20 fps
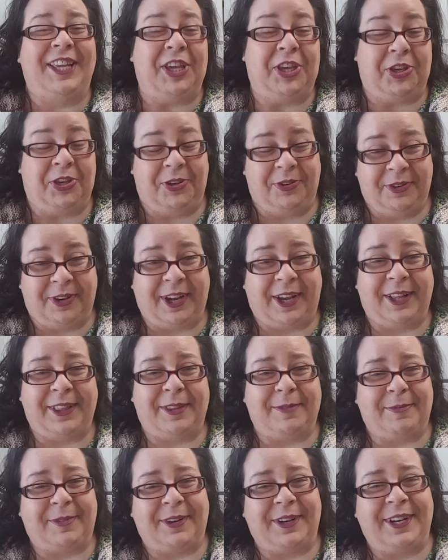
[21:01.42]
you got
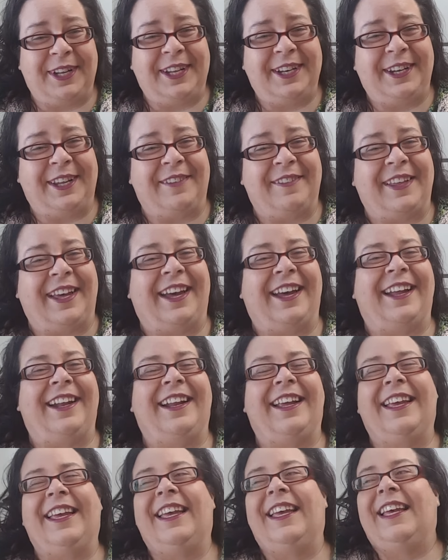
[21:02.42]
the brunt end of that.
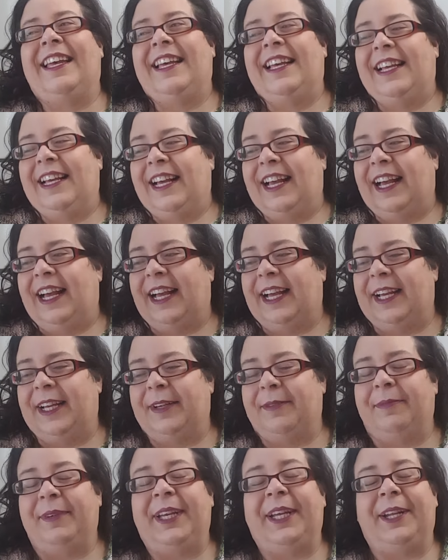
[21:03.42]

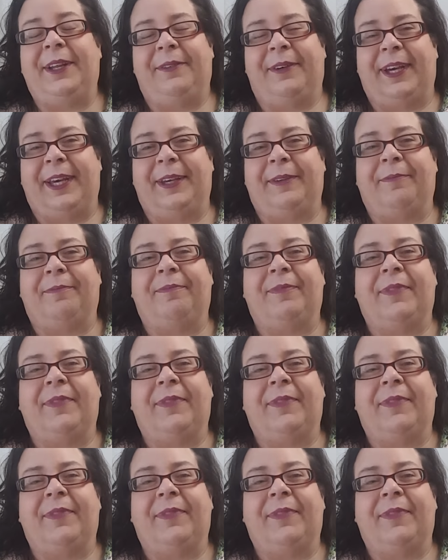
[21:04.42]
Anyway,